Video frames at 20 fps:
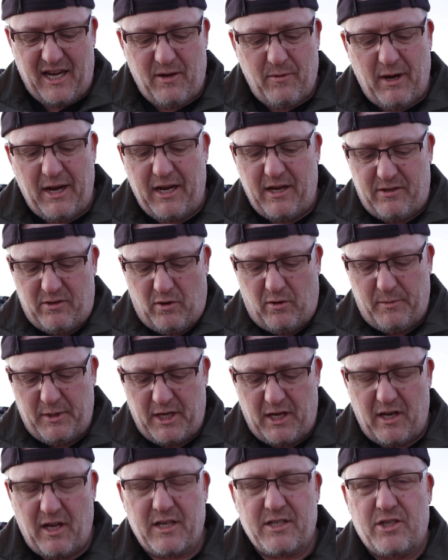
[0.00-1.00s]
Anyway, normally
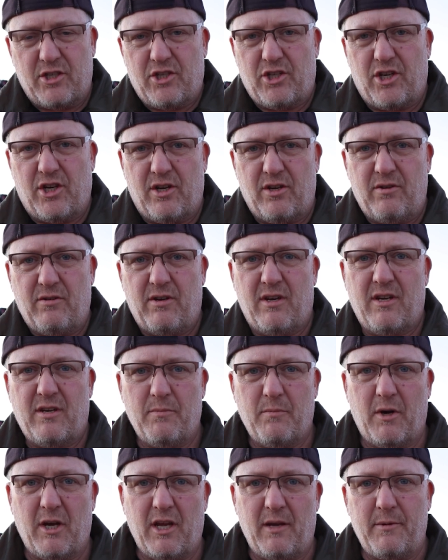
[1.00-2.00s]
I like to show
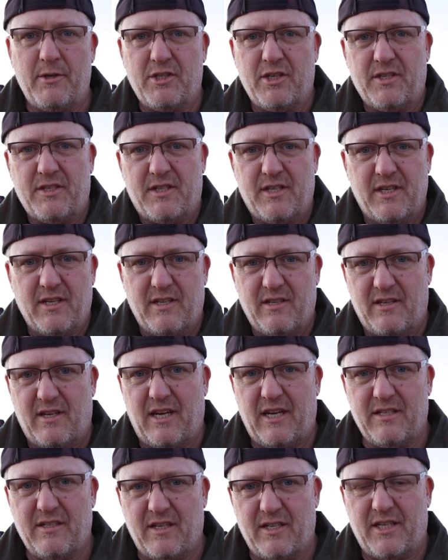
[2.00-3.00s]
my images
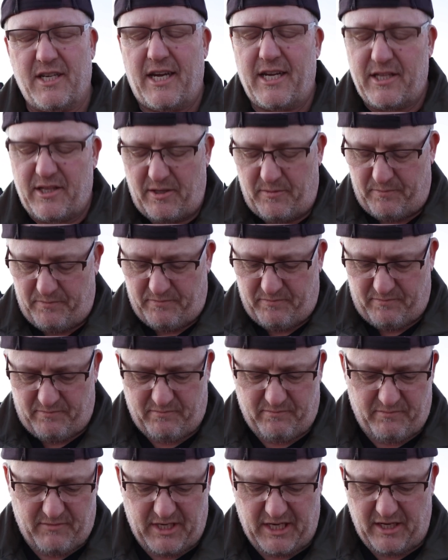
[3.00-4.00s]
as I take them
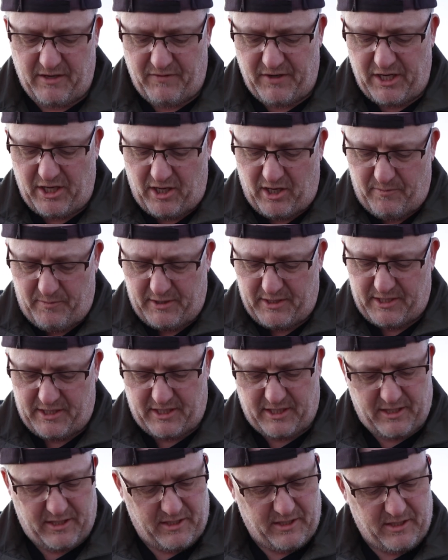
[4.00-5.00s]
in a video,
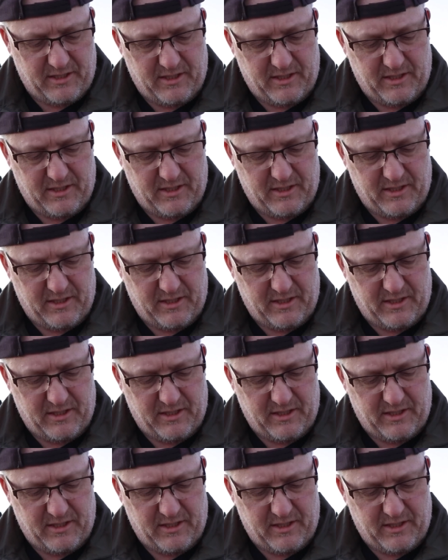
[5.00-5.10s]
but